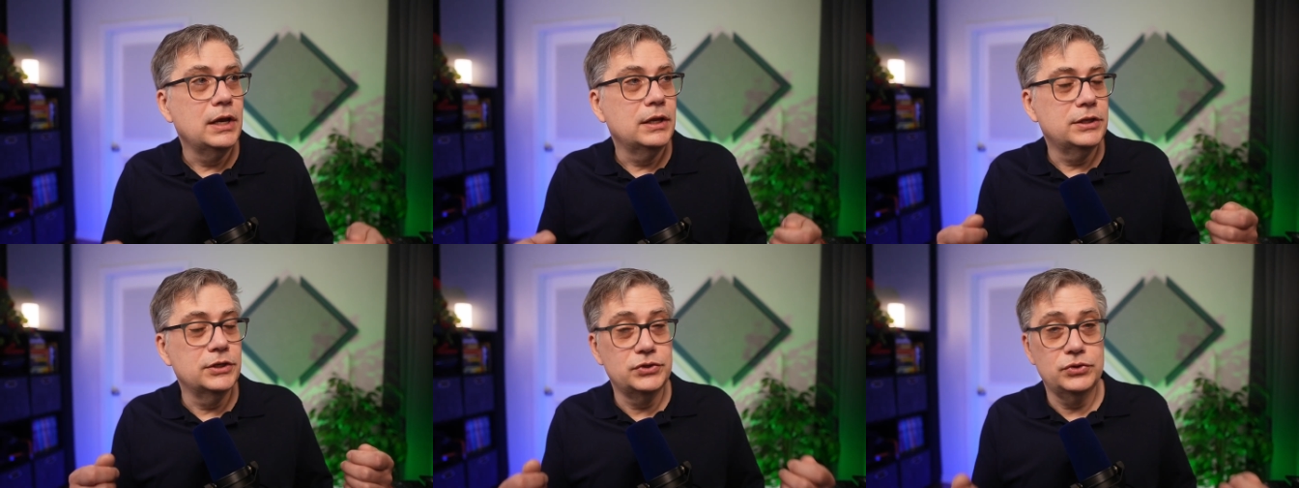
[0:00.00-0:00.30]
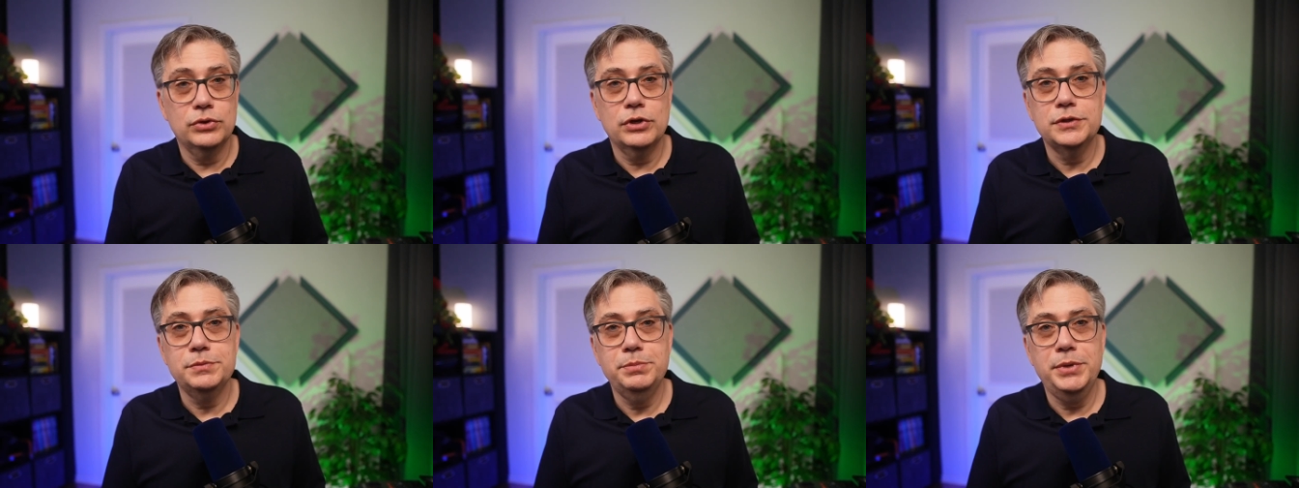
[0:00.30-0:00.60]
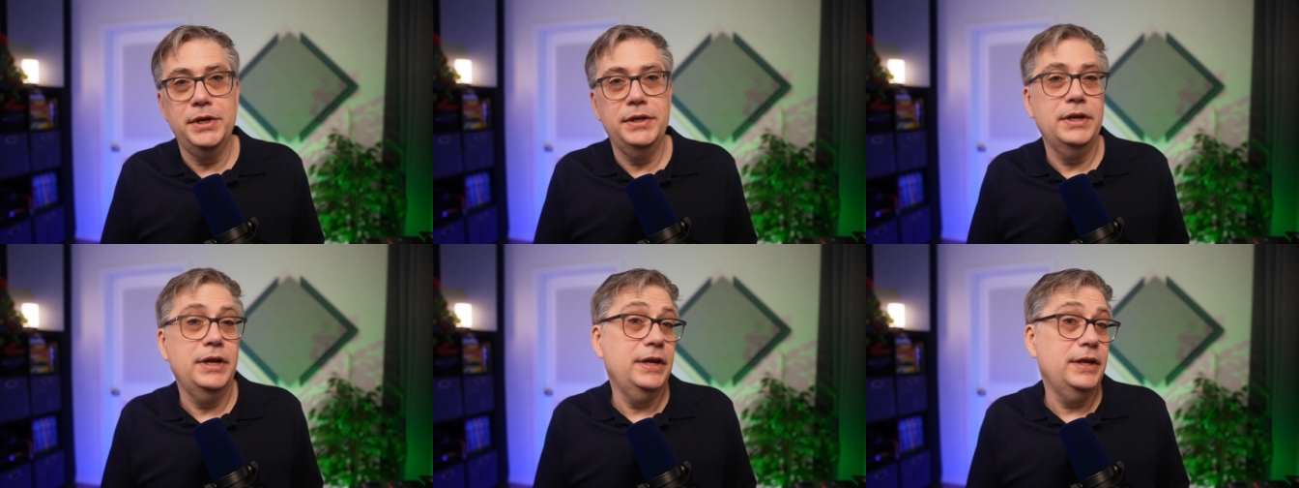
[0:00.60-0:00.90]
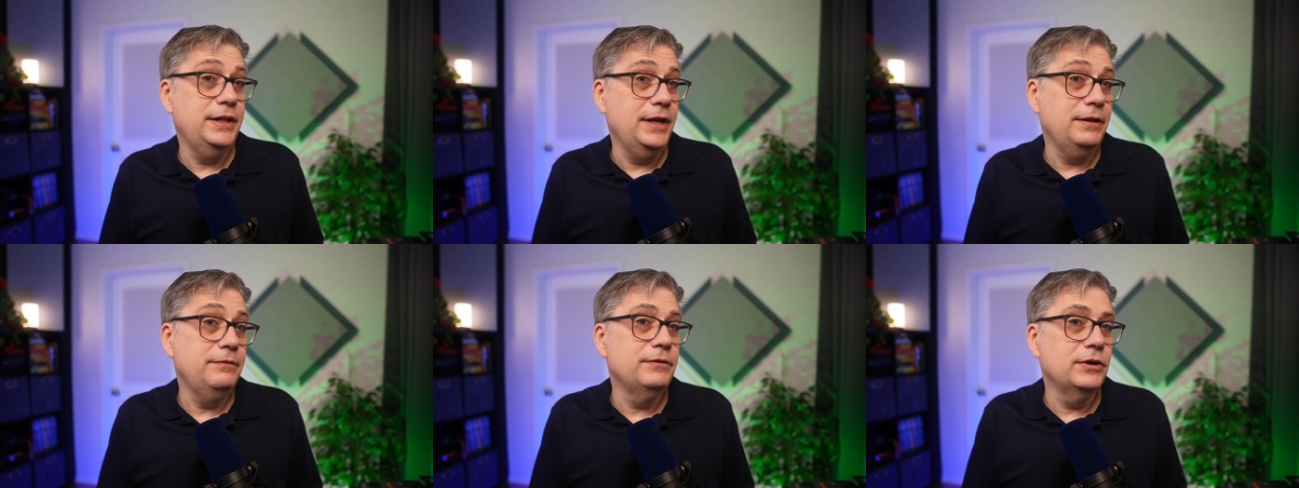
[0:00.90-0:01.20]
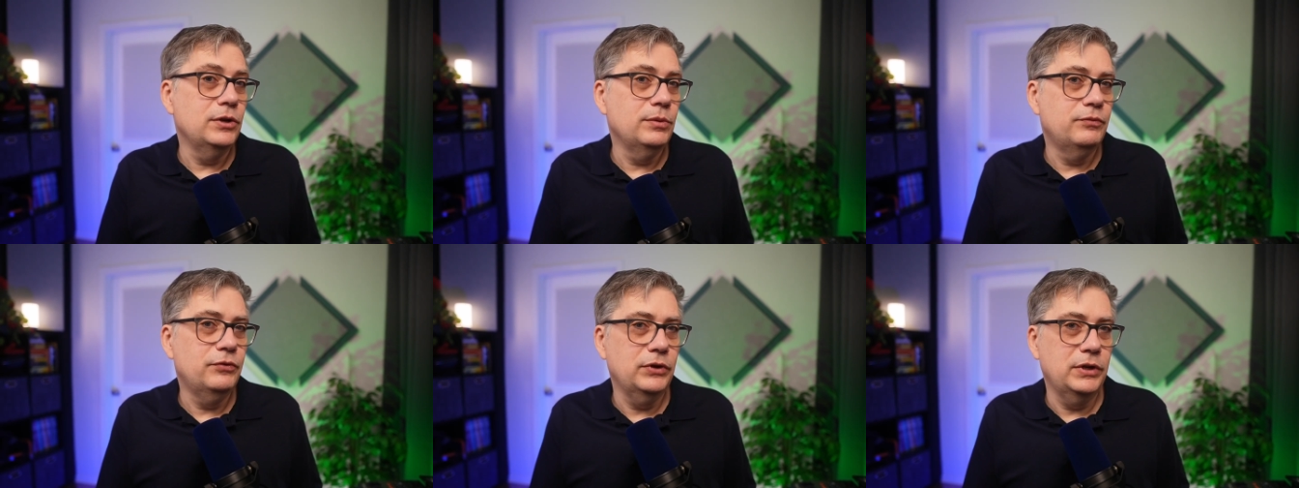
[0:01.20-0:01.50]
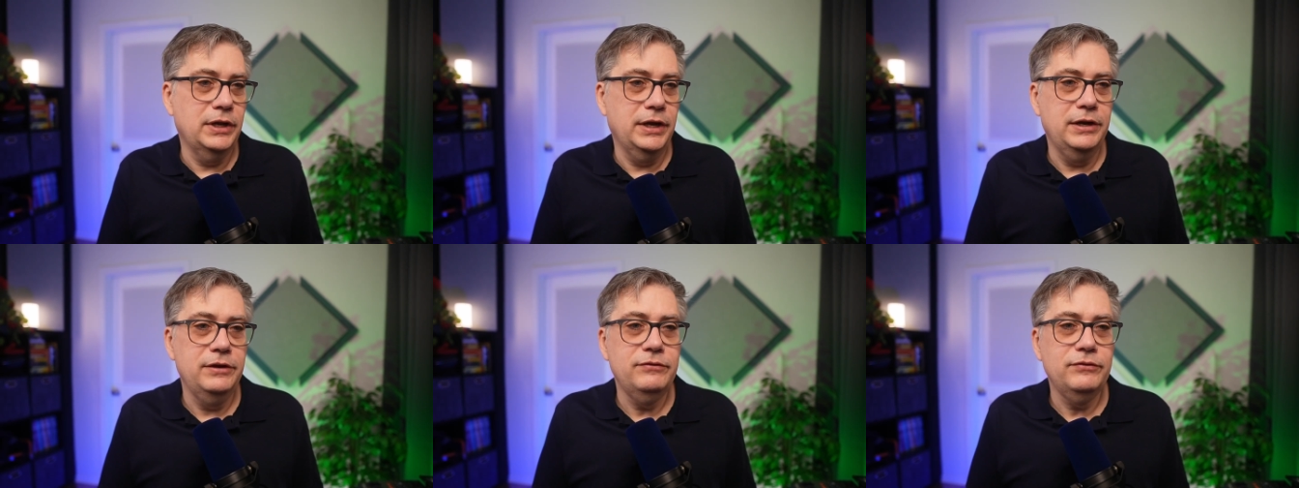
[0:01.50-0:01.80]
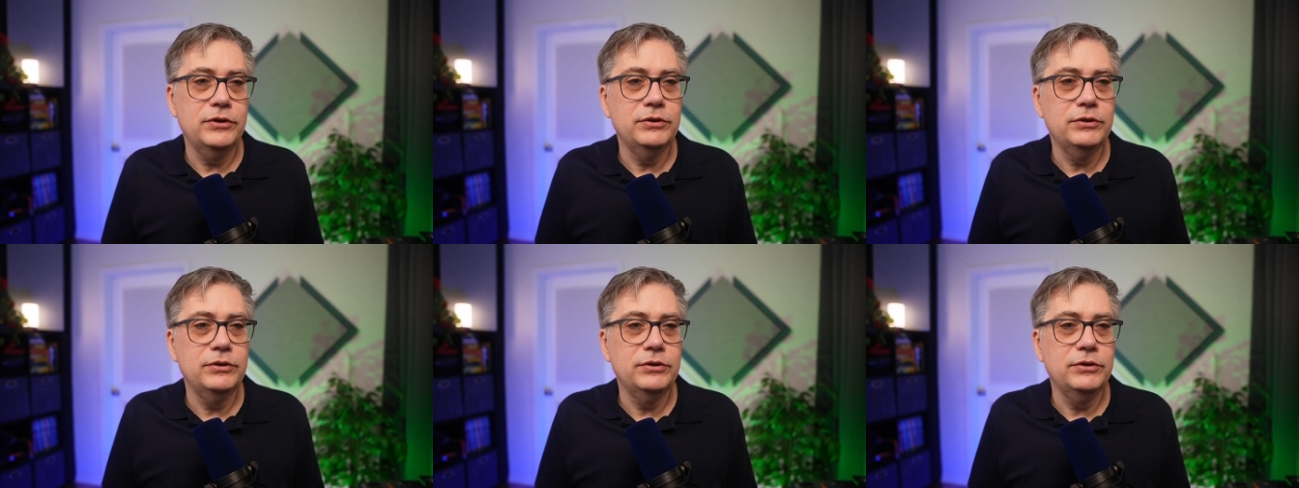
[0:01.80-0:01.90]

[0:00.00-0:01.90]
the source panner in Envelop for Live.